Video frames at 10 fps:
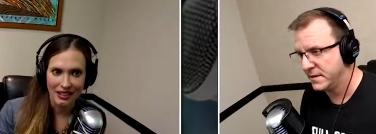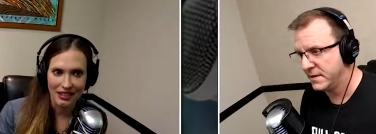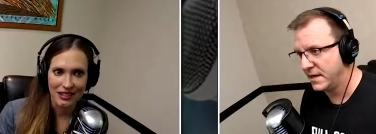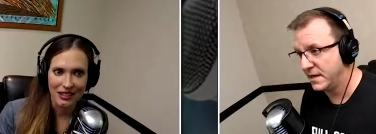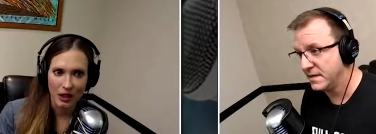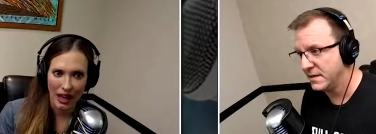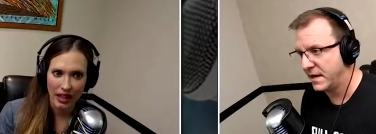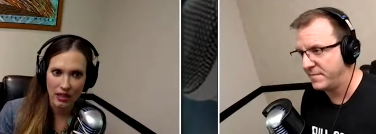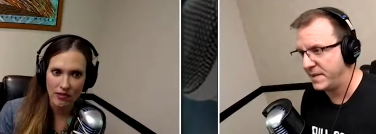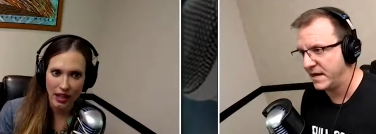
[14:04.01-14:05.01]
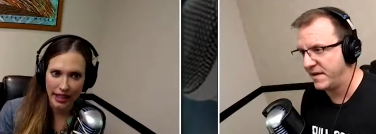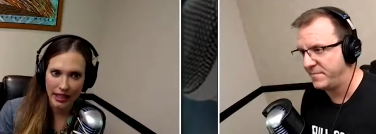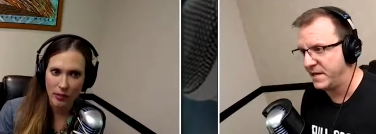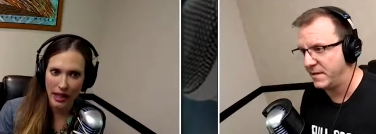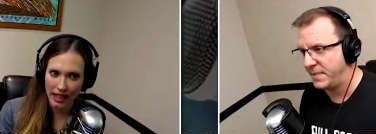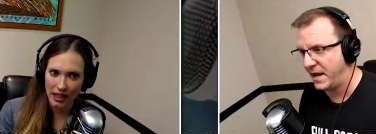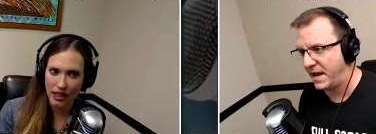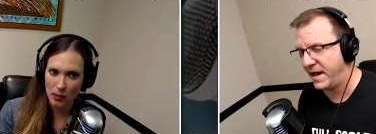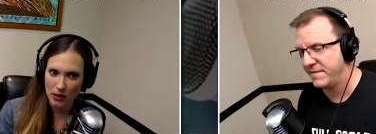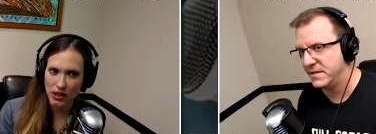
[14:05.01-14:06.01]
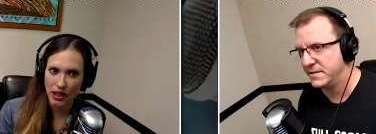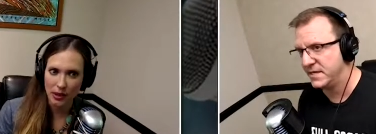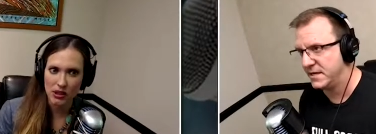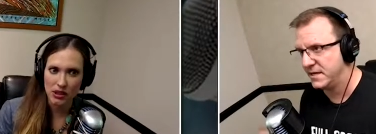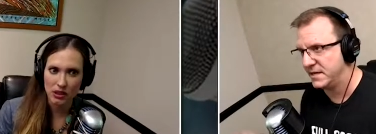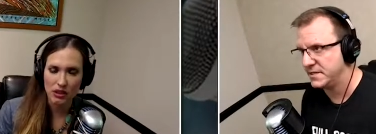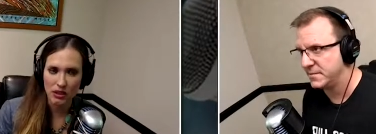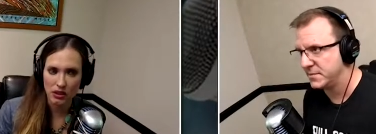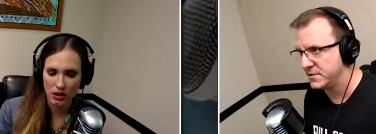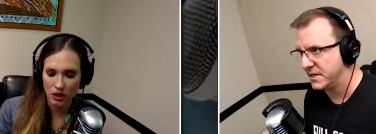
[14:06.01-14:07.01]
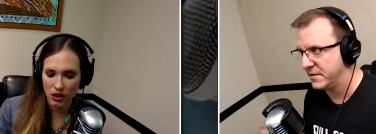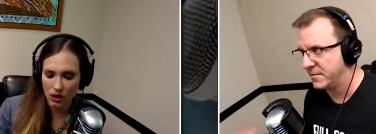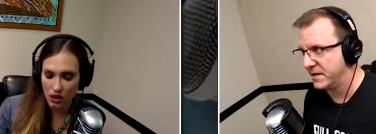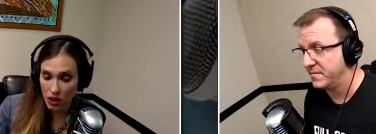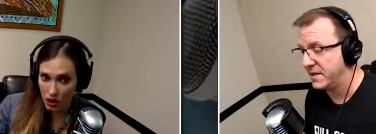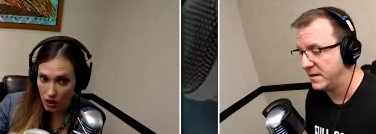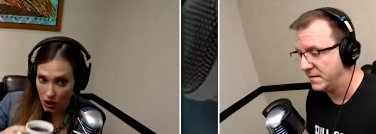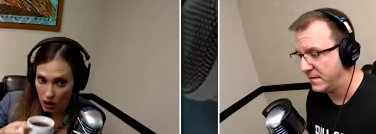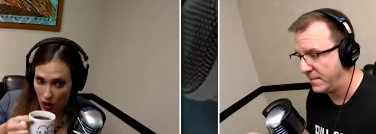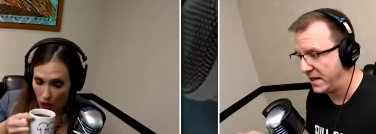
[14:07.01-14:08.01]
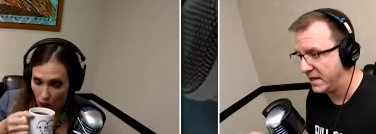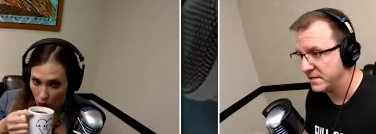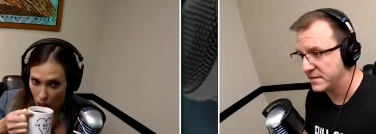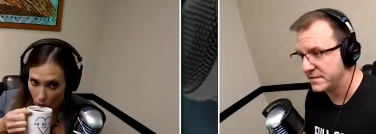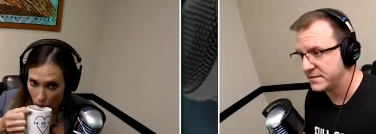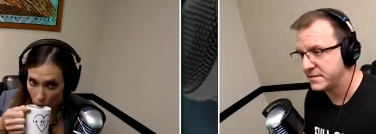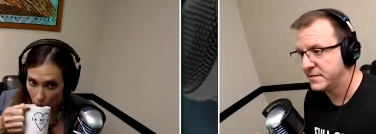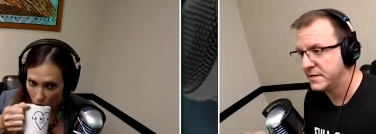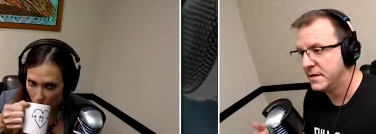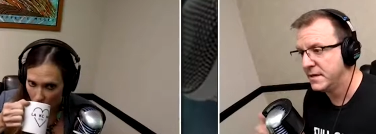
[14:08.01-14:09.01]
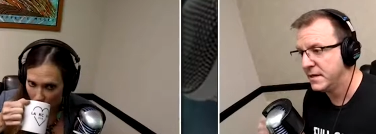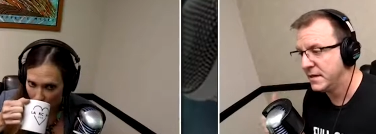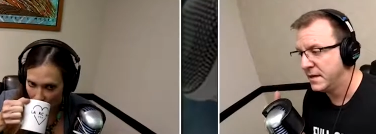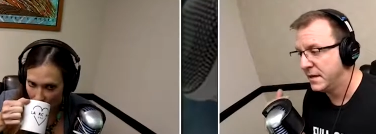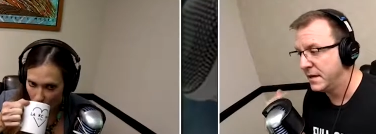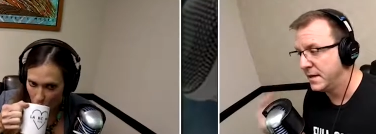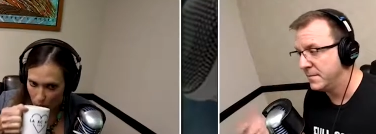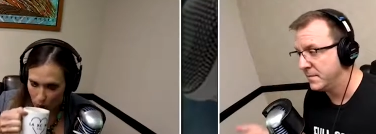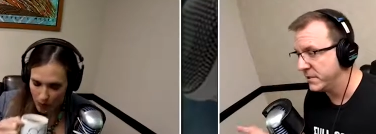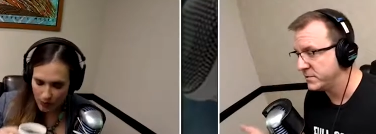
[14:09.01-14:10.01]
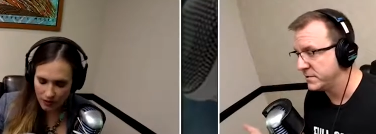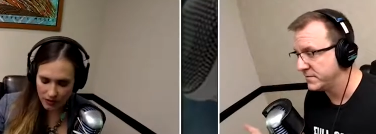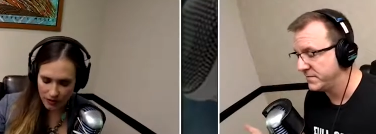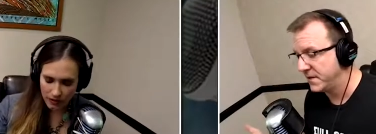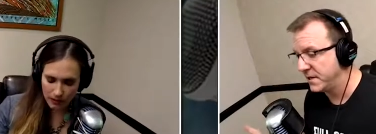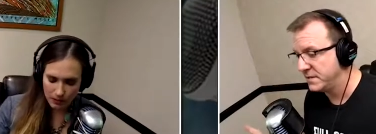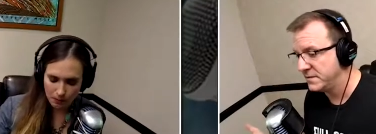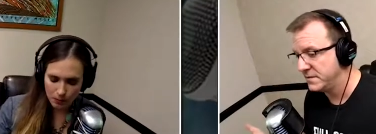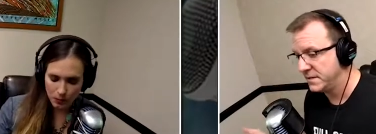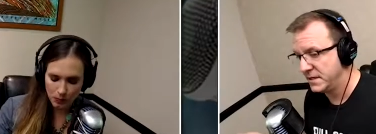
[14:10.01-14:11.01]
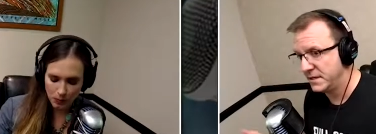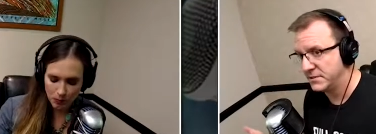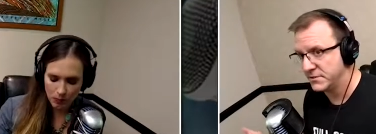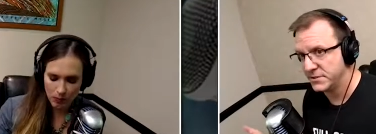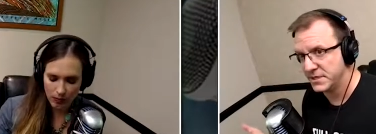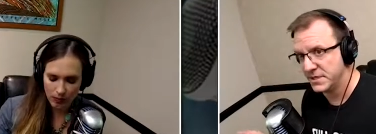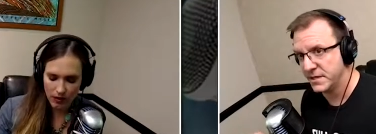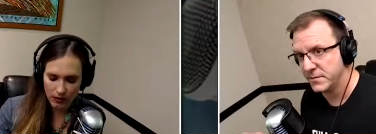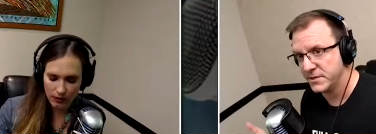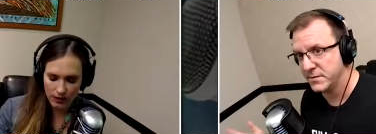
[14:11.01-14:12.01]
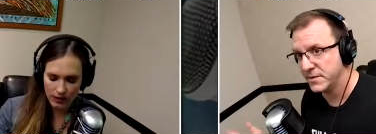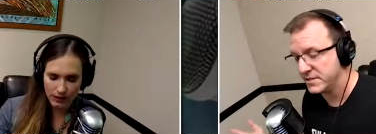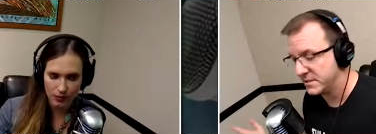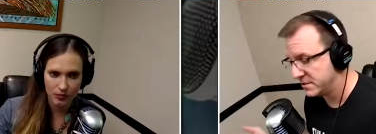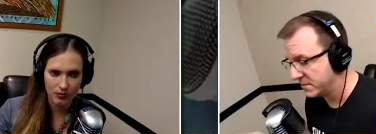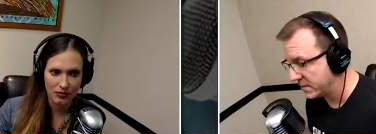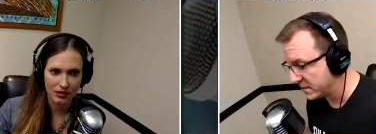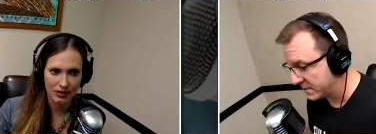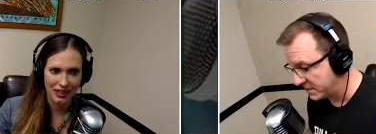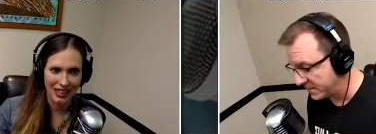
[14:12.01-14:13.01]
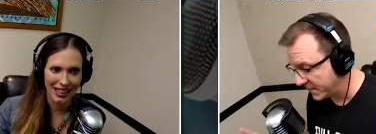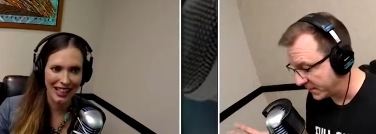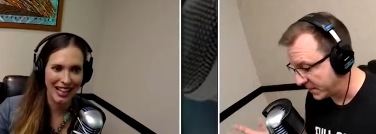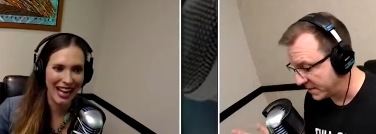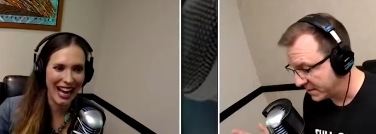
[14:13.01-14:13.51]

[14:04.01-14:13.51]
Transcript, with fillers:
Speaker 1: Yeah, I got I've been, I've invited been back a, a I haven't done it as a presenter, but I've been a, a panelist, um, which was fun and interesting. I wish it wasn't so early in the morning.